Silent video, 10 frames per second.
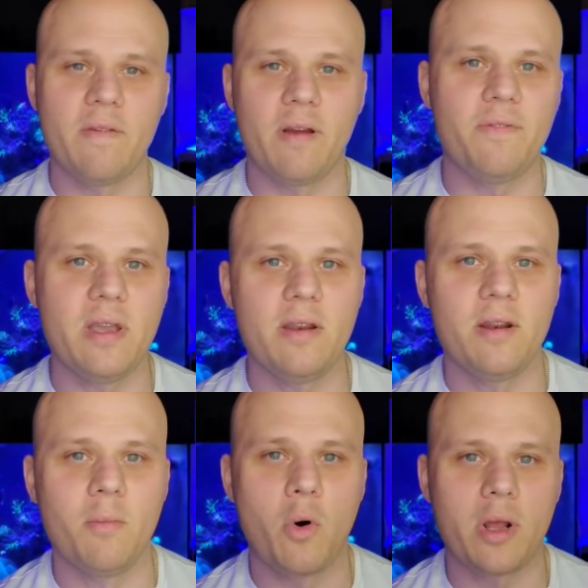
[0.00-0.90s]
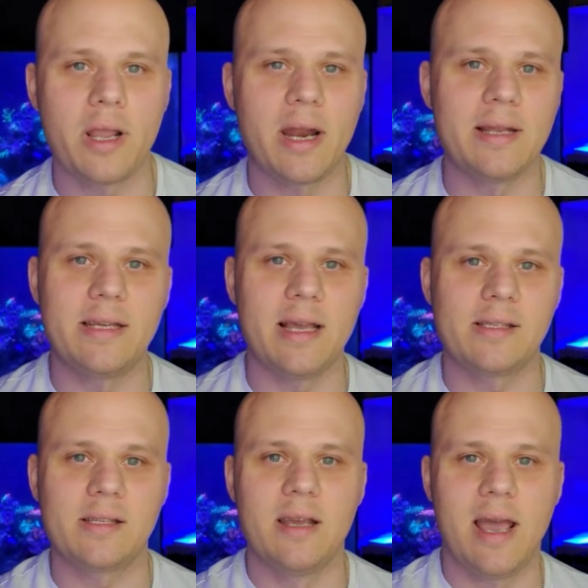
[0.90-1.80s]
feed in the morning and I
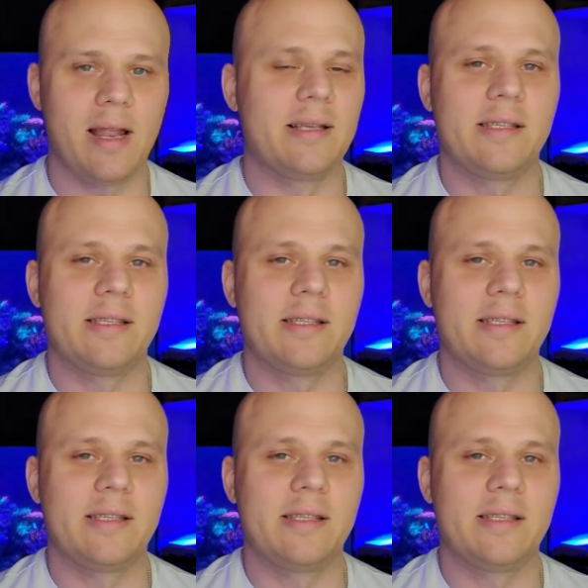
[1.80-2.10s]
test at like